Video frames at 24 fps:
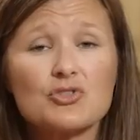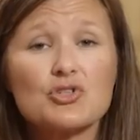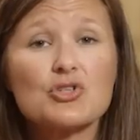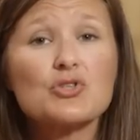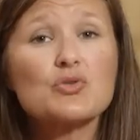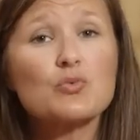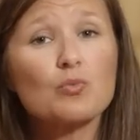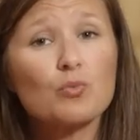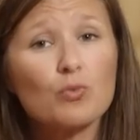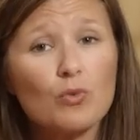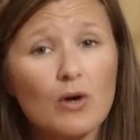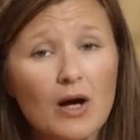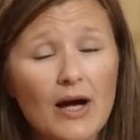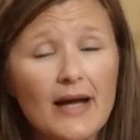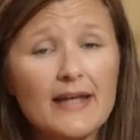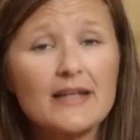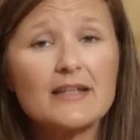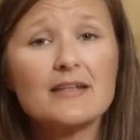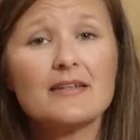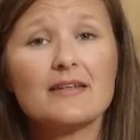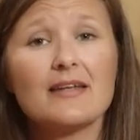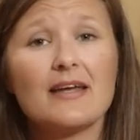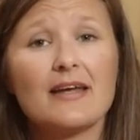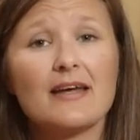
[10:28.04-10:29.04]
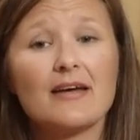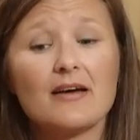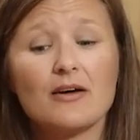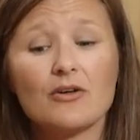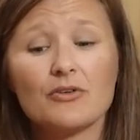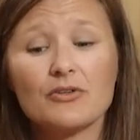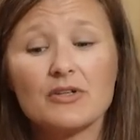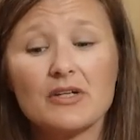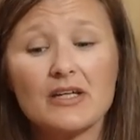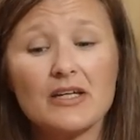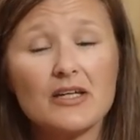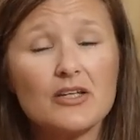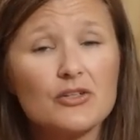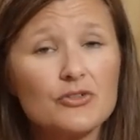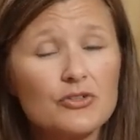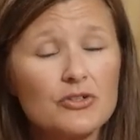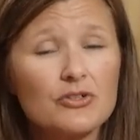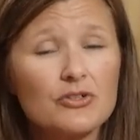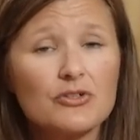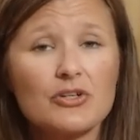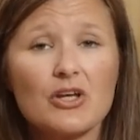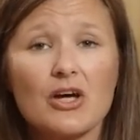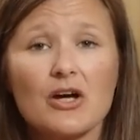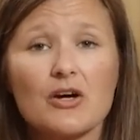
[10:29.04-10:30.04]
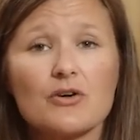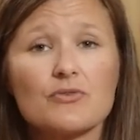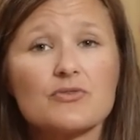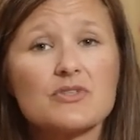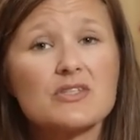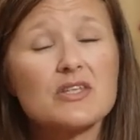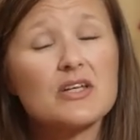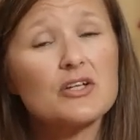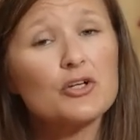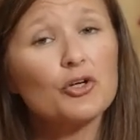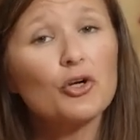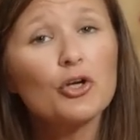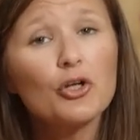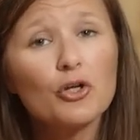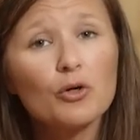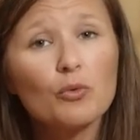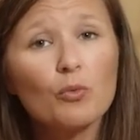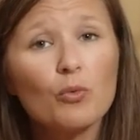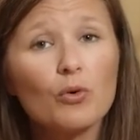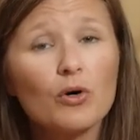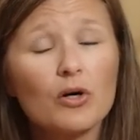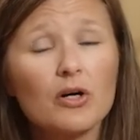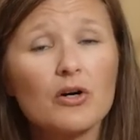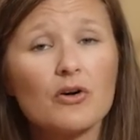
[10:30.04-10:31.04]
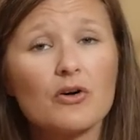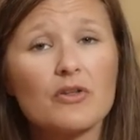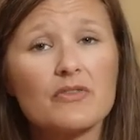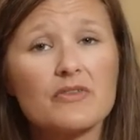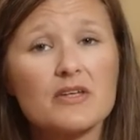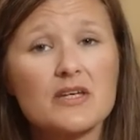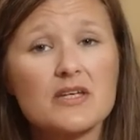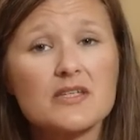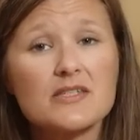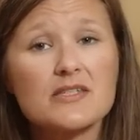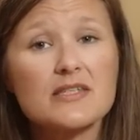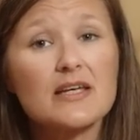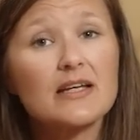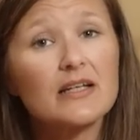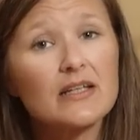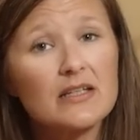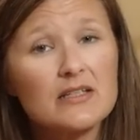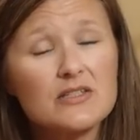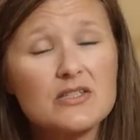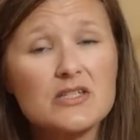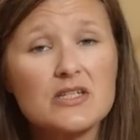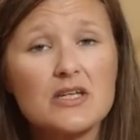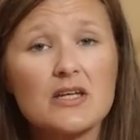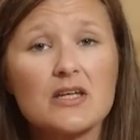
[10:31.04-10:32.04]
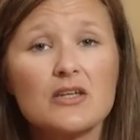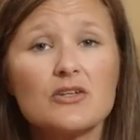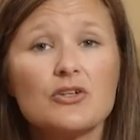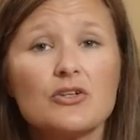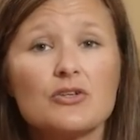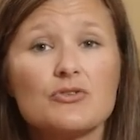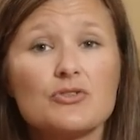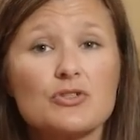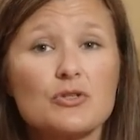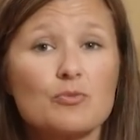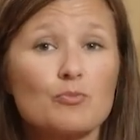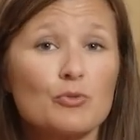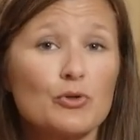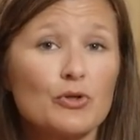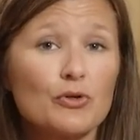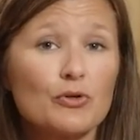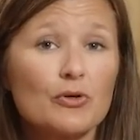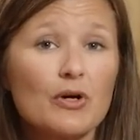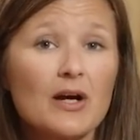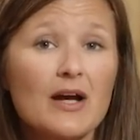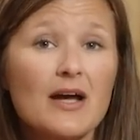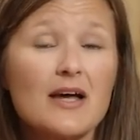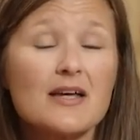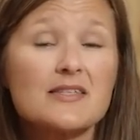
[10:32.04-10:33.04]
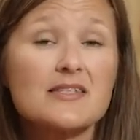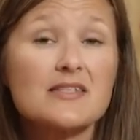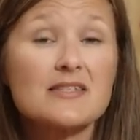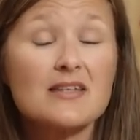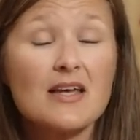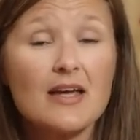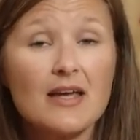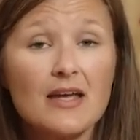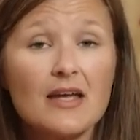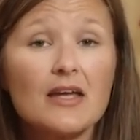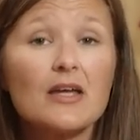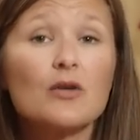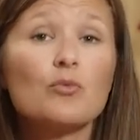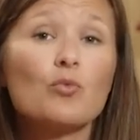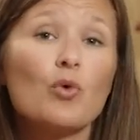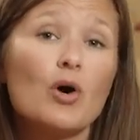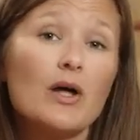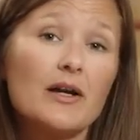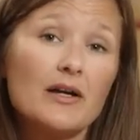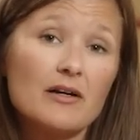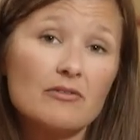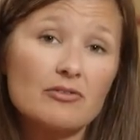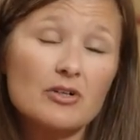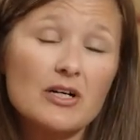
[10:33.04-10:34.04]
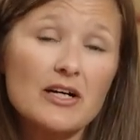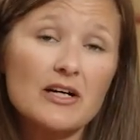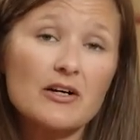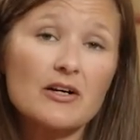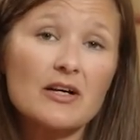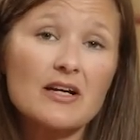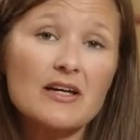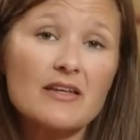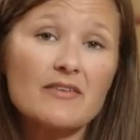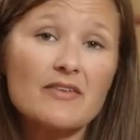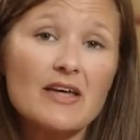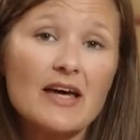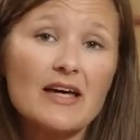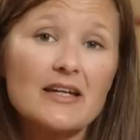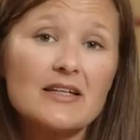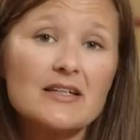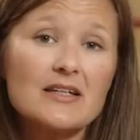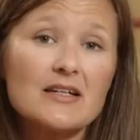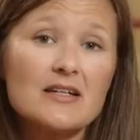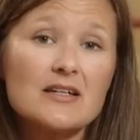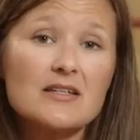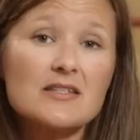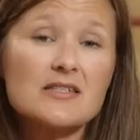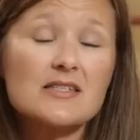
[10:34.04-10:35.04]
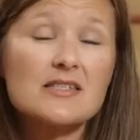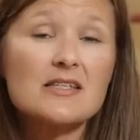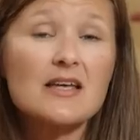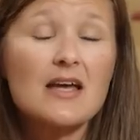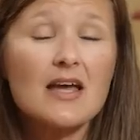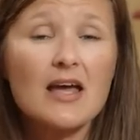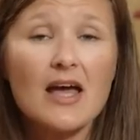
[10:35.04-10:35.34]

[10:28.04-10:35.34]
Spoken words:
Just write it down in your notes that you're going to work on this and continue to progress in whatever area that is.